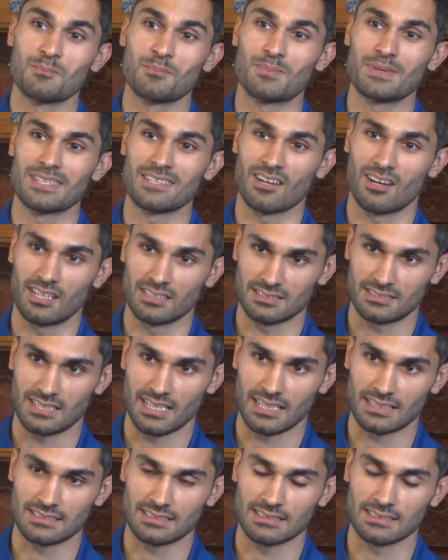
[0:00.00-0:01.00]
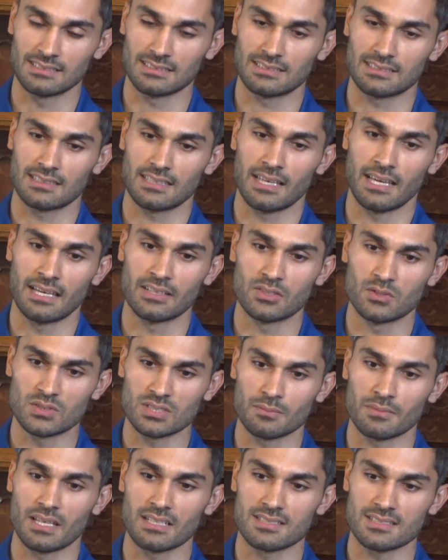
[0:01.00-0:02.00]
beyond Texas and do
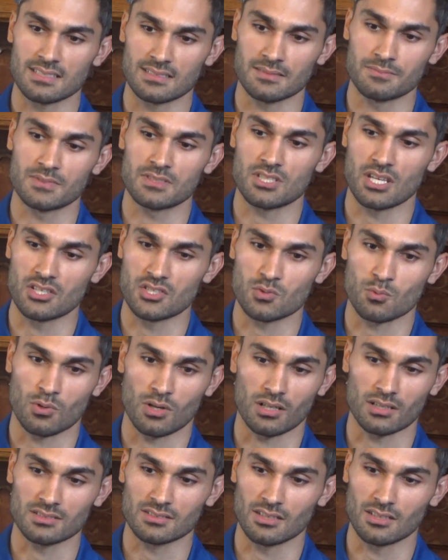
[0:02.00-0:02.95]
some of that systems change work.